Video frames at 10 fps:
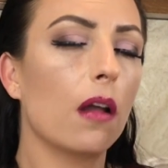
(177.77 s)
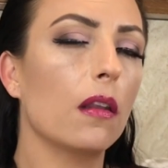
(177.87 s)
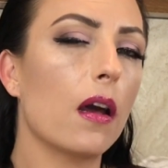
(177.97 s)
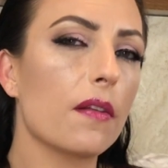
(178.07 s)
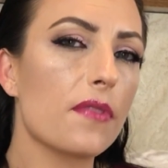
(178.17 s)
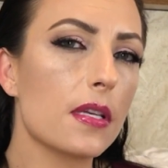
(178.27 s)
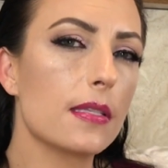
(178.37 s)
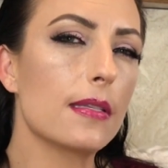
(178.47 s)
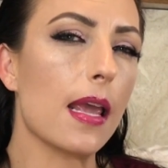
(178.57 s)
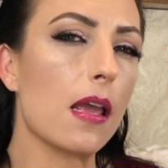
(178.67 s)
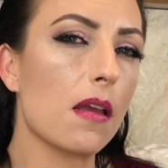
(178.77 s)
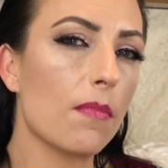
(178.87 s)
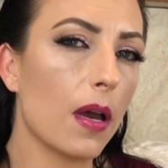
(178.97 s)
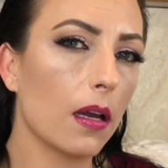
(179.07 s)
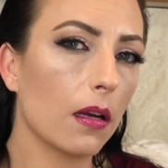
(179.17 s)
A lot of the
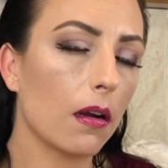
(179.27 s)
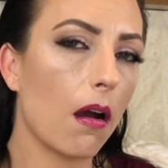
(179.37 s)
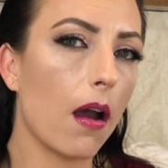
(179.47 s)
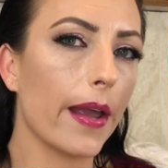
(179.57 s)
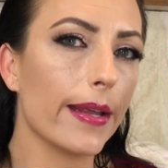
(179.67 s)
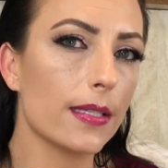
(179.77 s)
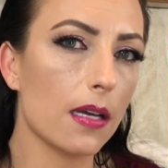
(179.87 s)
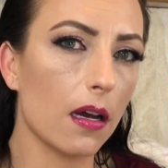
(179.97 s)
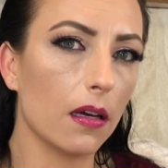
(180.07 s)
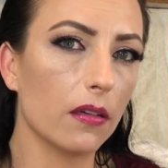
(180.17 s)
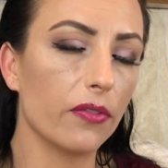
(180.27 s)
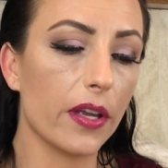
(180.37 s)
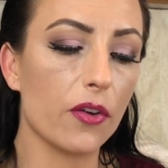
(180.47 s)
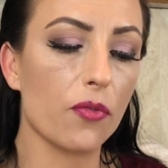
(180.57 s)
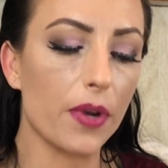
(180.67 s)
same kind of
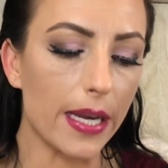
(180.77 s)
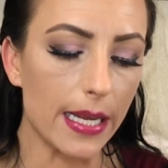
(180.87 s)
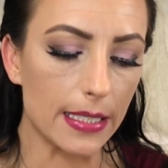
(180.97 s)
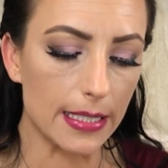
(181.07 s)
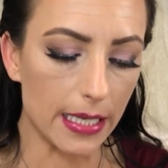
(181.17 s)
ingredients